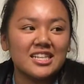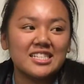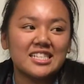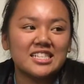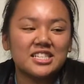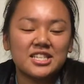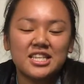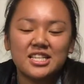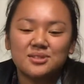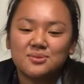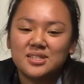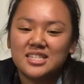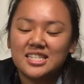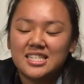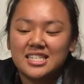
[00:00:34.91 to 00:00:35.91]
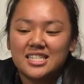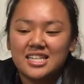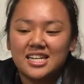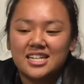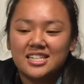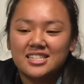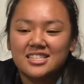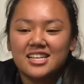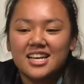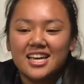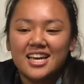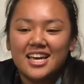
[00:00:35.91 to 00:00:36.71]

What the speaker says: listen to these reasons because